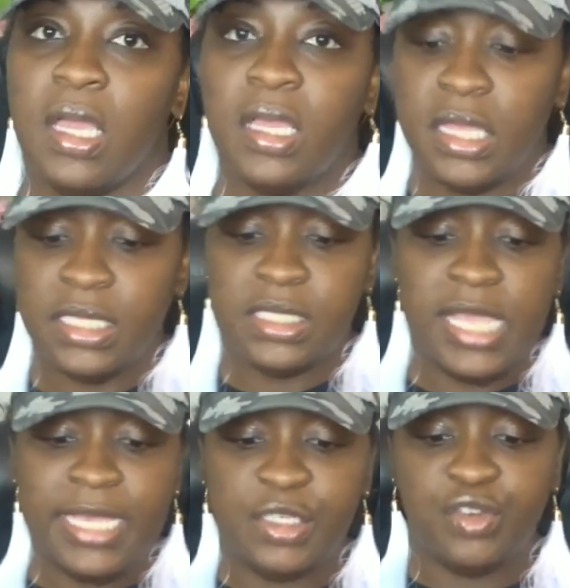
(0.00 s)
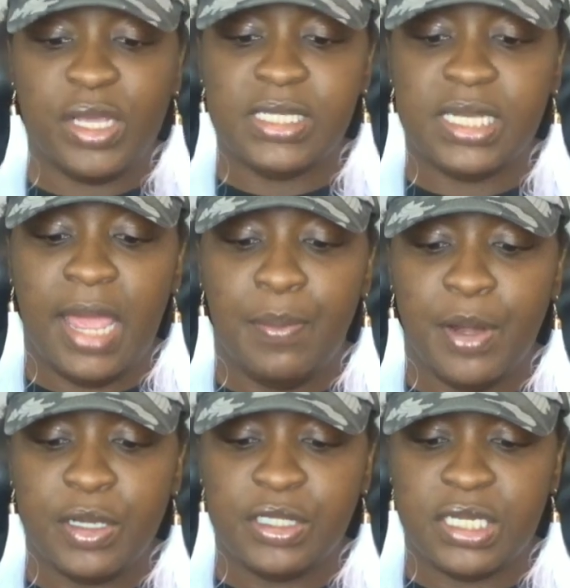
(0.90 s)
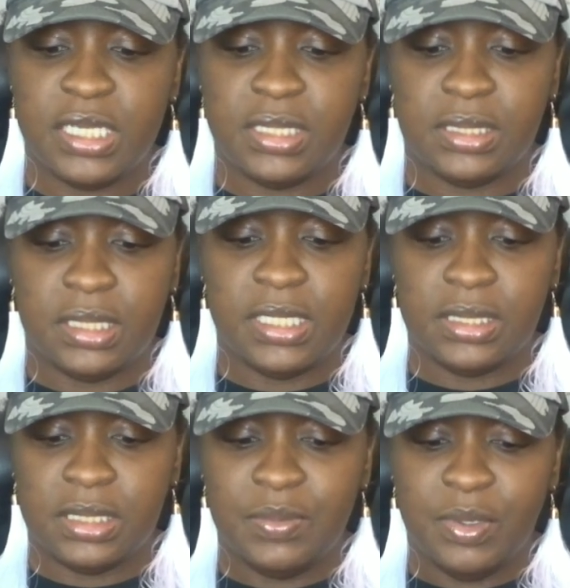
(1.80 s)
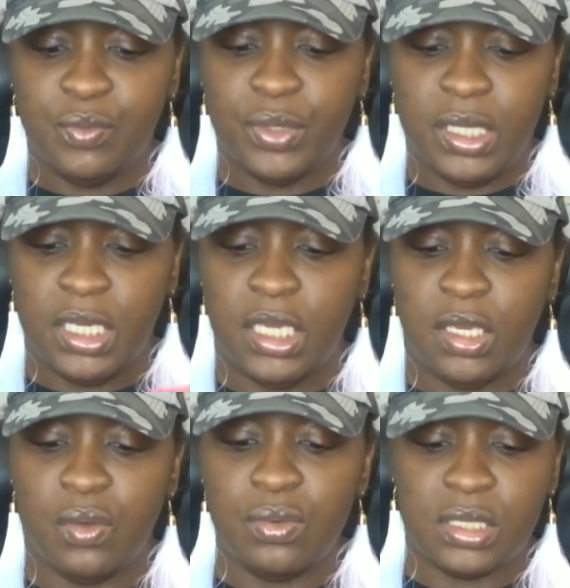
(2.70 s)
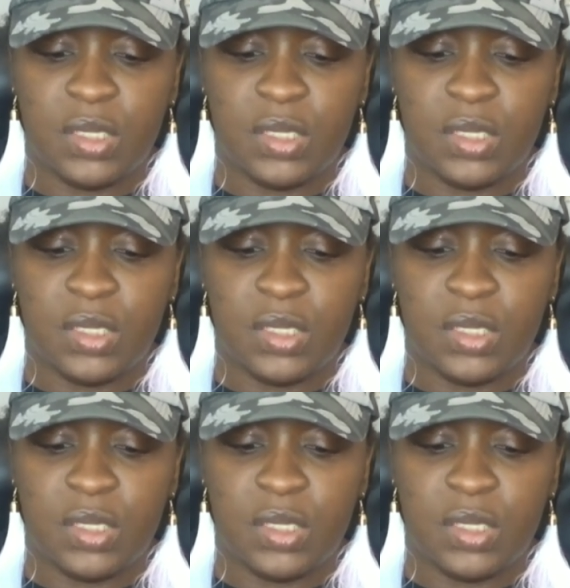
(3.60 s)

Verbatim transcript: This next dress that I purchased is something really cute.